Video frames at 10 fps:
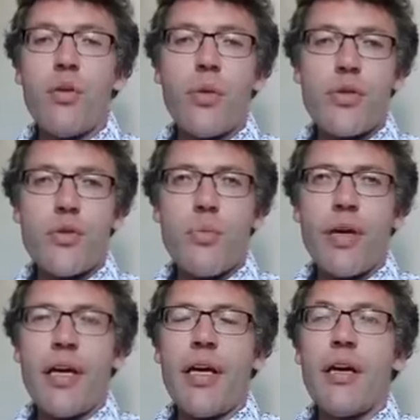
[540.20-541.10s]
which will
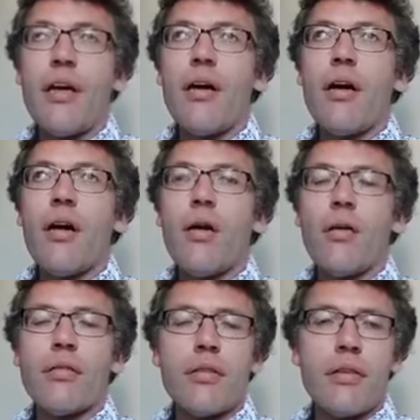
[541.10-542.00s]
be
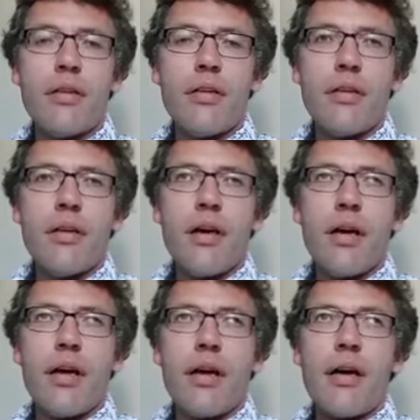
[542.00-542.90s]
on
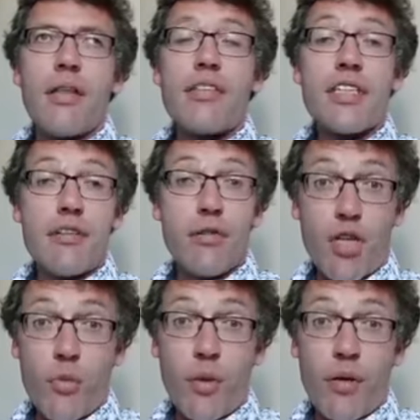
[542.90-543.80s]
uh, the Secret
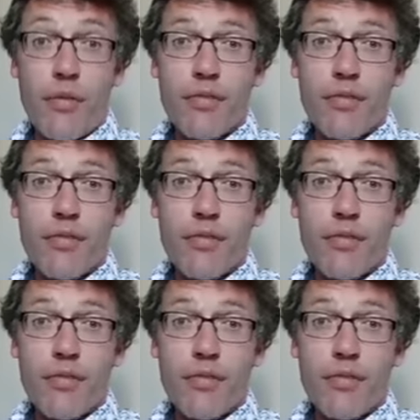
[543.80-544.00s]
Commonwealth.